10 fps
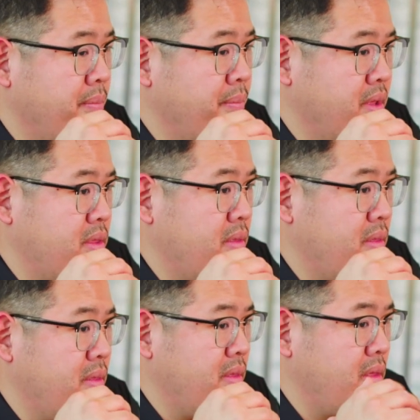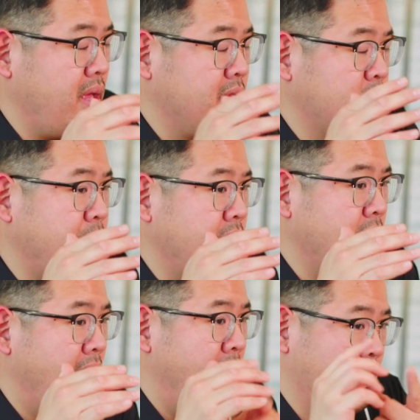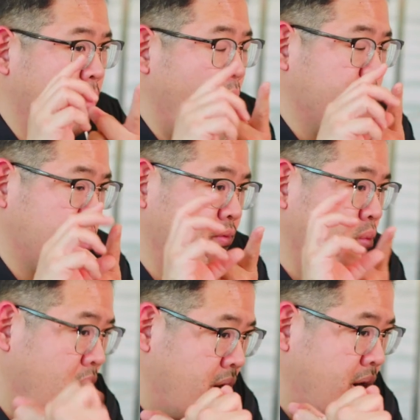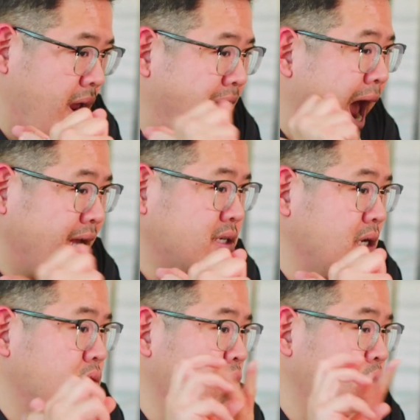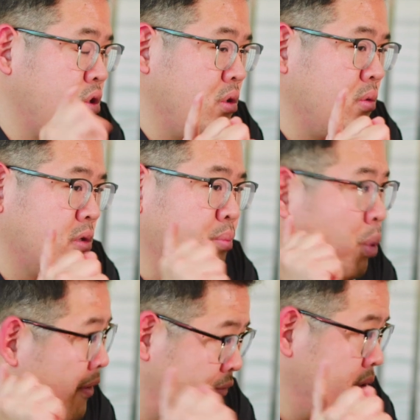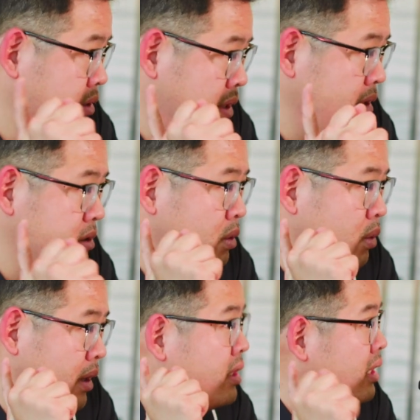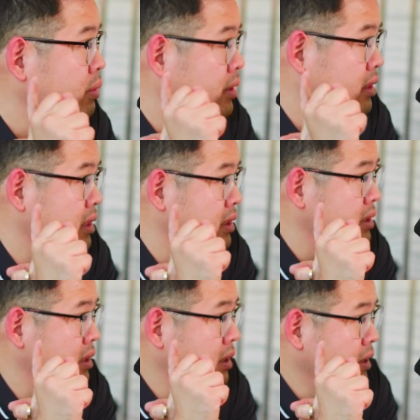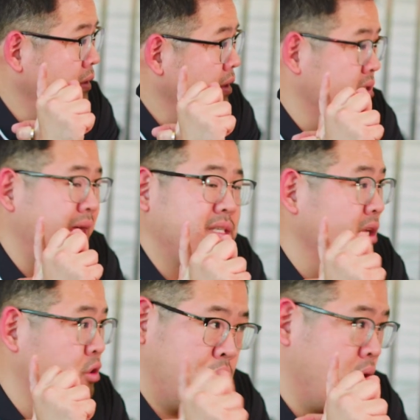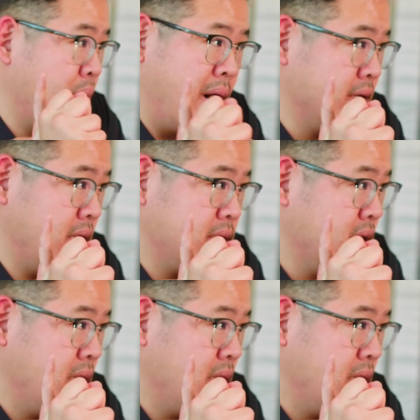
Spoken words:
but it's been either a question of 1, access, or 2, just preference. They just don't want to deal with because that's like a 2-year process.